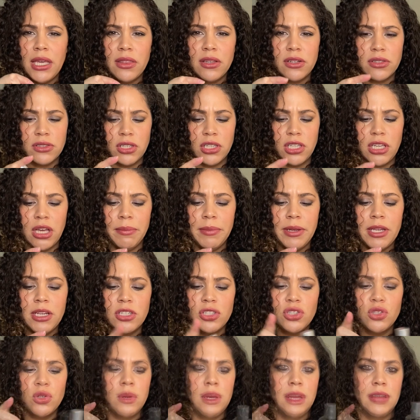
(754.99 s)
There's a
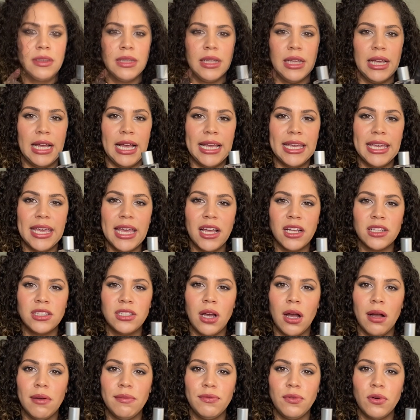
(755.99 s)
yumminess to it. I get
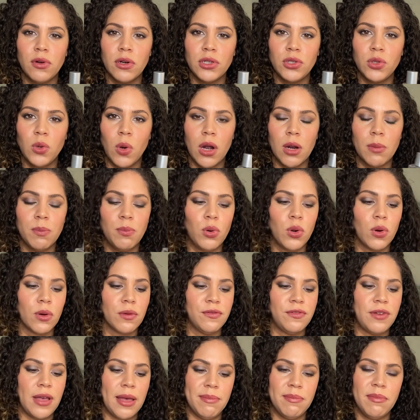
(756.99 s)
Tom Ford Noir
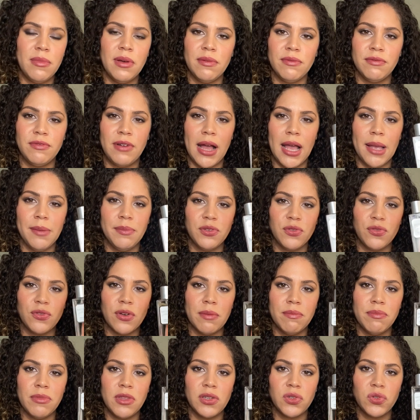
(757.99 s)
Parfum vibes
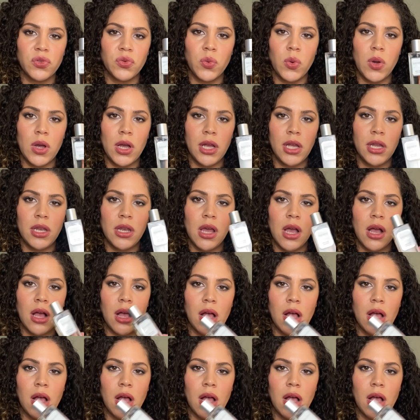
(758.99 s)
from this one